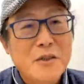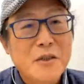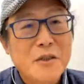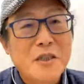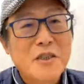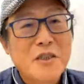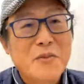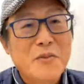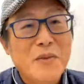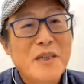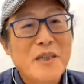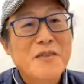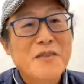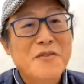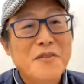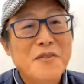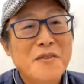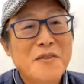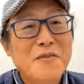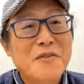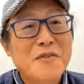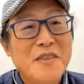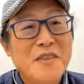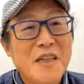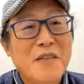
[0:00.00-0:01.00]
very much
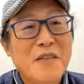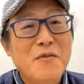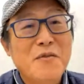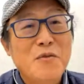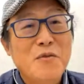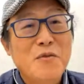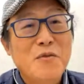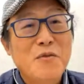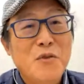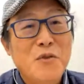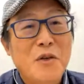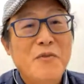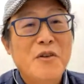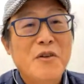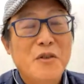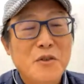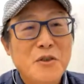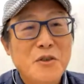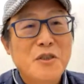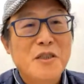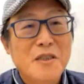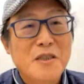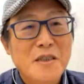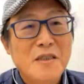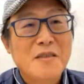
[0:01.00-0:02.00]
expensive
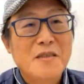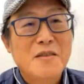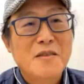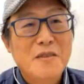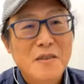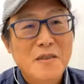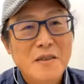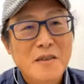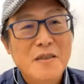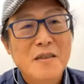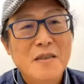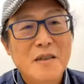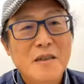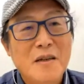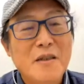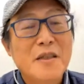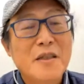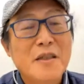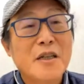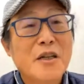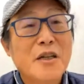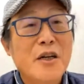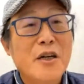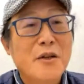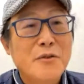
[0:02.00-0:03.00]
than
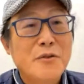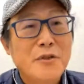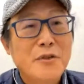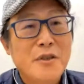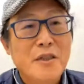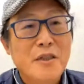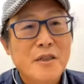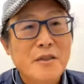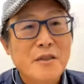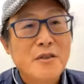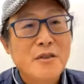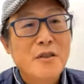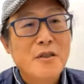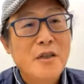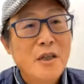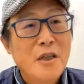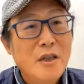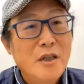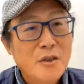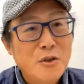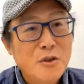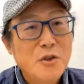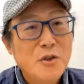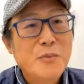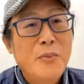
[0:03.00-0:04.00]
Revolutionist. It
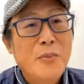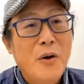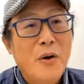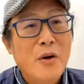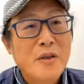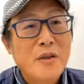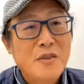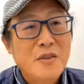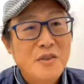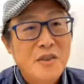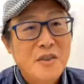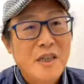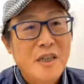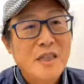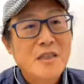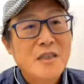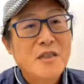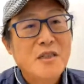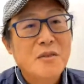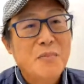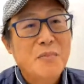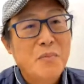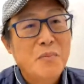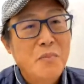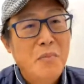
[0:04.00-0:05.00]
costed
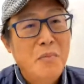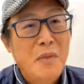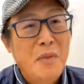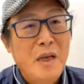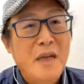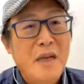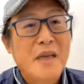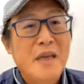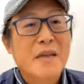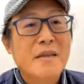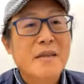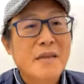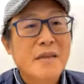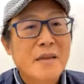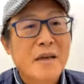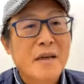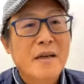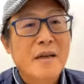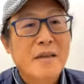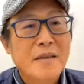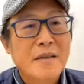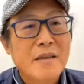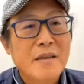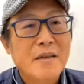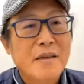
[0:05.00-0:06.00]
2.6
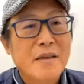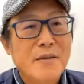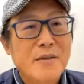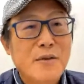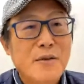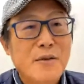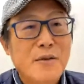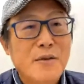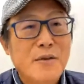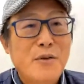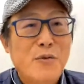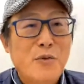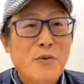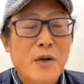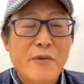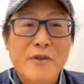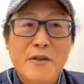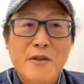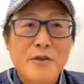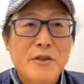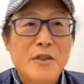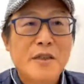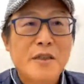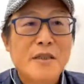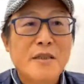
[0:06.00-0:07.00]
million and
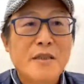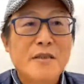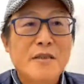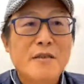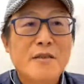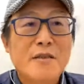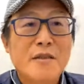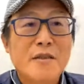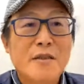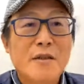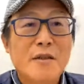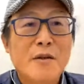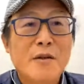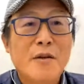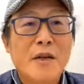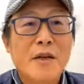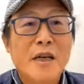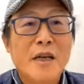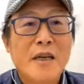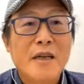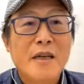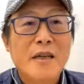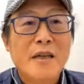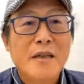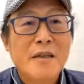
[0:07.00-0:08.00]
the
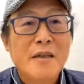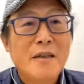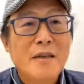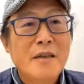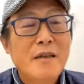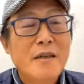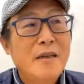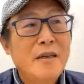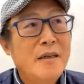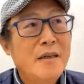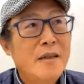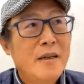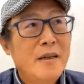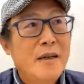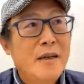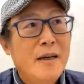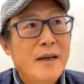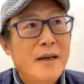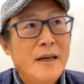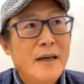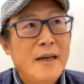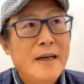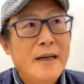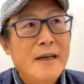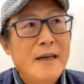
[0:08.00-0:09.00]
Revolutionist
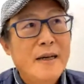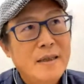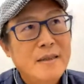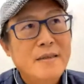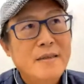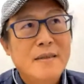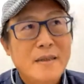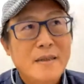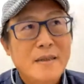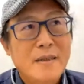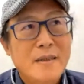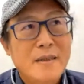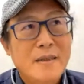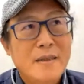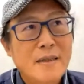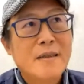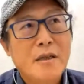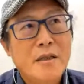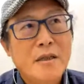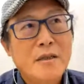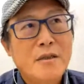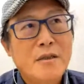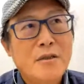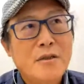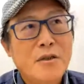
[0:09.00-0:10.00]
only
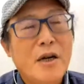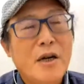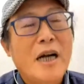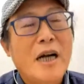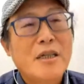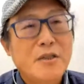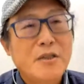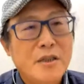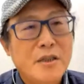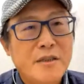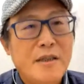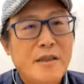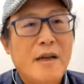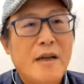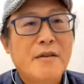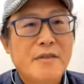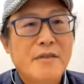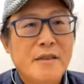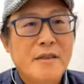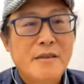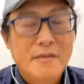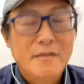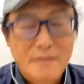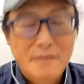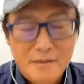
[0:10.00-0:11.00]

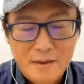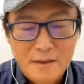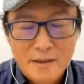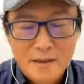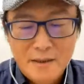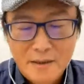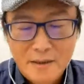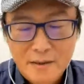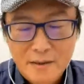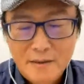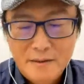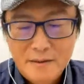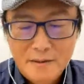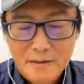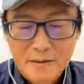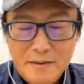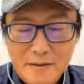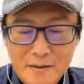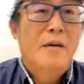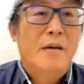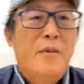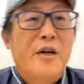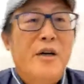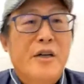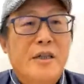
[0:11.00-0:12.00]
200,000
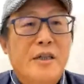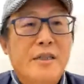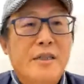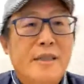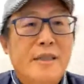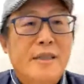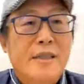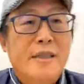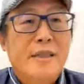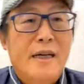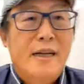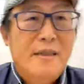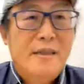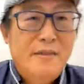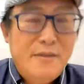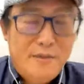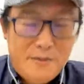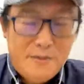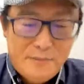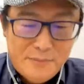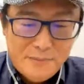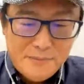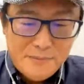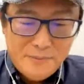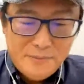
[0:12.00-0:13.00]

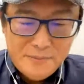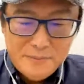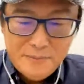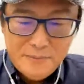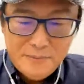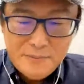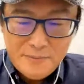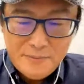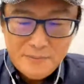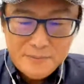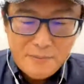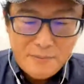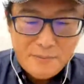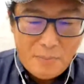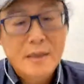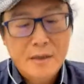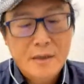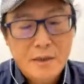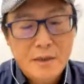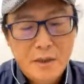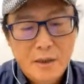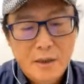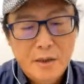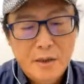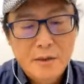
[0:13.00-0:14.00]
American dollars. Of
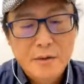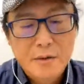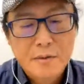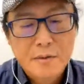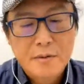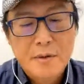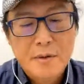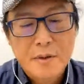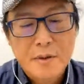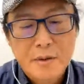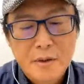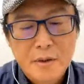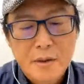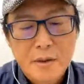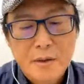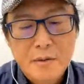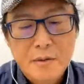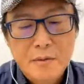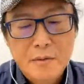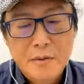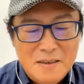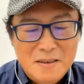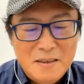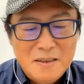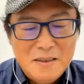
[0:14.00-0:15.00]
course,
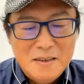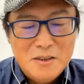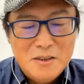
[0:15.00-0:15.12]
Untold,